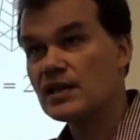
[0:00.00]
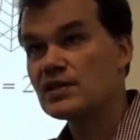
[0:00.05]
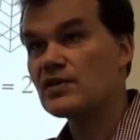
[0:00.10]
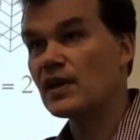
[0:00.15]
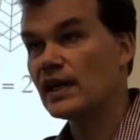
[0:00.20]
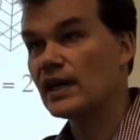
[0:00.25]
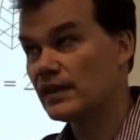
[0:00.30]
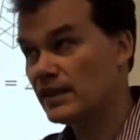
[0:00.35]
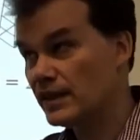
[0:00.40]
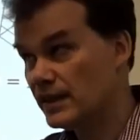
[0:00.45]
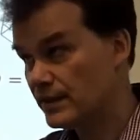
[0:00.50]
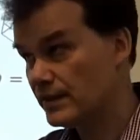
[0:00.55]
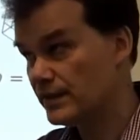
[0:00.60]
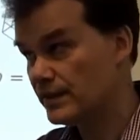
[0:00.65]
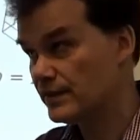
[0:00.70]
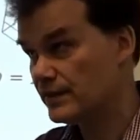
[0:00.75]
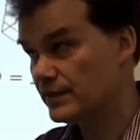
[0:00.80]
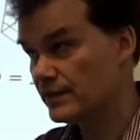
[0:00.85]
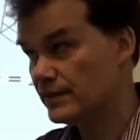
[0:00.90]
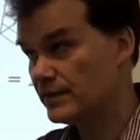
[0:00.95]
isolated,
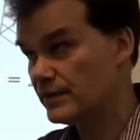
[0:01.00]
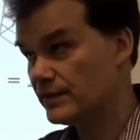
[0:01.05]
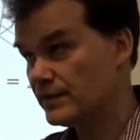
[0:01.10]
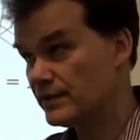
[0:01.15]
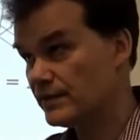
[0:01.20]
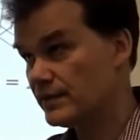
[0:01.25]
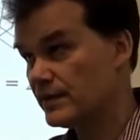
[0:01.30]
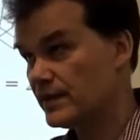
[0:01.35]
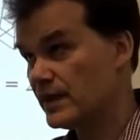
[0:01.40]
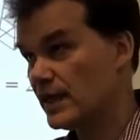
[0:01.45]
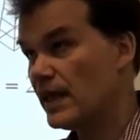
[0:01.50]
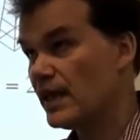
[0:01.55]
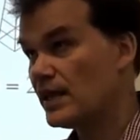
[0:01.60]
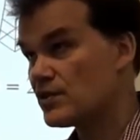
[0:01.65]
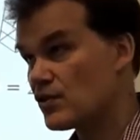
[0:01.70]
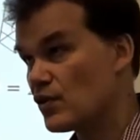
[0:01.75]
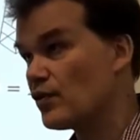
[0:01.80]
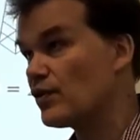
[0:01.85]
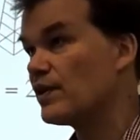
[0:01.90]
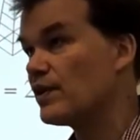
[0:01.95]
then
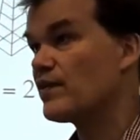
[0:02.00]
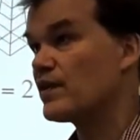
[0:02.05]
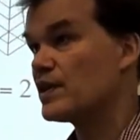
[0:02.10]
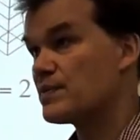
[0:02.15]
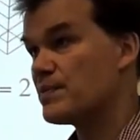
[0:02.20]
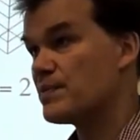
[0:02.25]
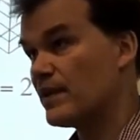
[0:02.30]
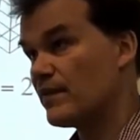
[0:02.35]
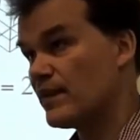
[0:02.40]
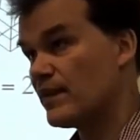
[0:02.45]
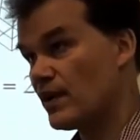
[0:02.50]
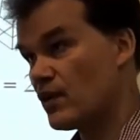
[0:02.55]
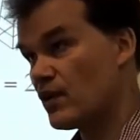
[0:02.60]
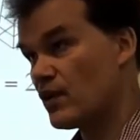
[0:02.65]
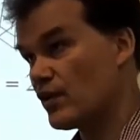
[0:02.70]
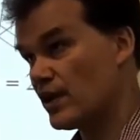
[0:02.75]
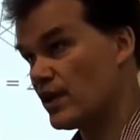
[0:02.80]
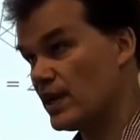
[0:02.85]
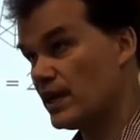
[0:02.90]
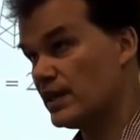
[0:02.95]
there's no difference between
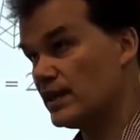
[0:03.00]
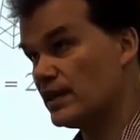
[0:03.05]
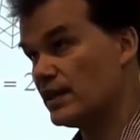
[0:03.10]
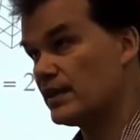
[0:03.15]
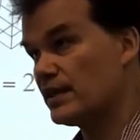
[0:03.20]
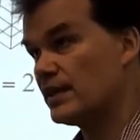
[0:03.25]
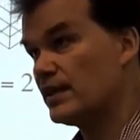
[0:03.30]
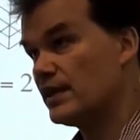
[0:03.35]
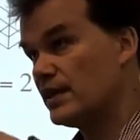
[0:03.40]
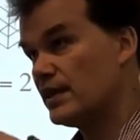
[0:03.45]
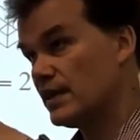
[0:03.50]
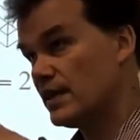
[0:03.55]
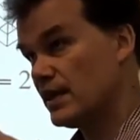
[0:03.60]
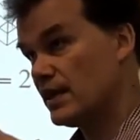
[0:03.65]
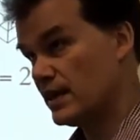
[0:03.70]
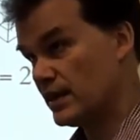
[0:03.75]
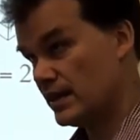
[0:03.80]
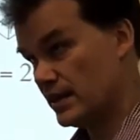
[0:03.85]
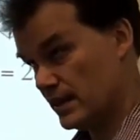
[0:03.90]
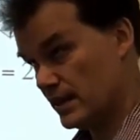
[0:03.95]
coordinated
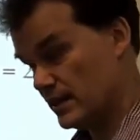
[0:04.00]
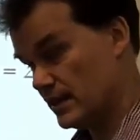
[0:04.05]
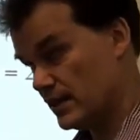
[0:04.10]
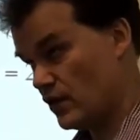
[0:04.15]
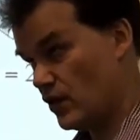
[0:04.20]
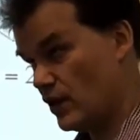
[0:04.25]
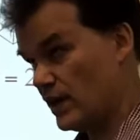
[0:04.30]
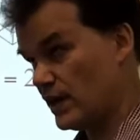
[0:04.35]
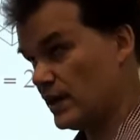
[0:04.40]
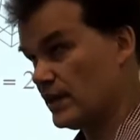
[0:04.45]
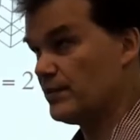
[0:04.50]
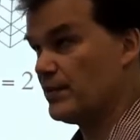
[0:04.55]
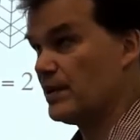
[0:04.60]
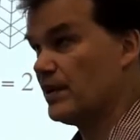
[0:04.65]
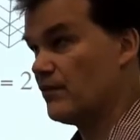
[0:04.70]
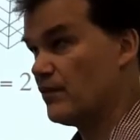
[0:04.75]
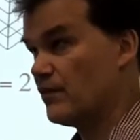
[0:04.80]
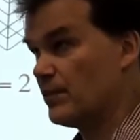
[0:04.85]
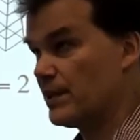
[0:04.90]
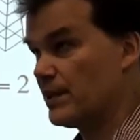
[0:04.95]
and coherent
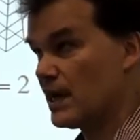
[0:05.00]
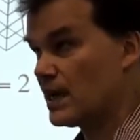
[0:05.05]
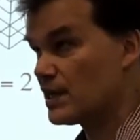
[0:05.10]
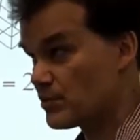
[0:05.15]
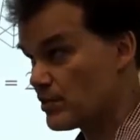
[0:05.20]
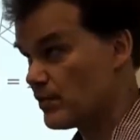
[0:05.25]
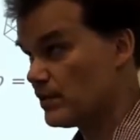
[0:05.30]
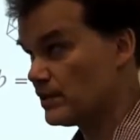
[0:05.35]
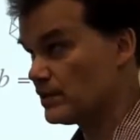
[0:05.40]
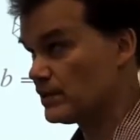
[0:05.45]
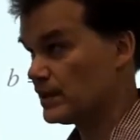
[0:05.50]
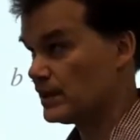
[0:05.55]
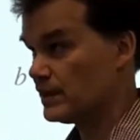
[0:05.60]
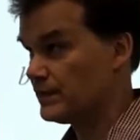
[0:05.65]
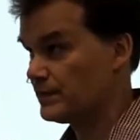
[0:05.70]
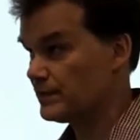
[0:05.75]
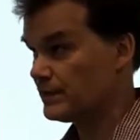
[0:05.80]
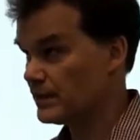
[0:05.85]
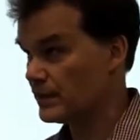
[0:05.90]
beamforming, as we will see.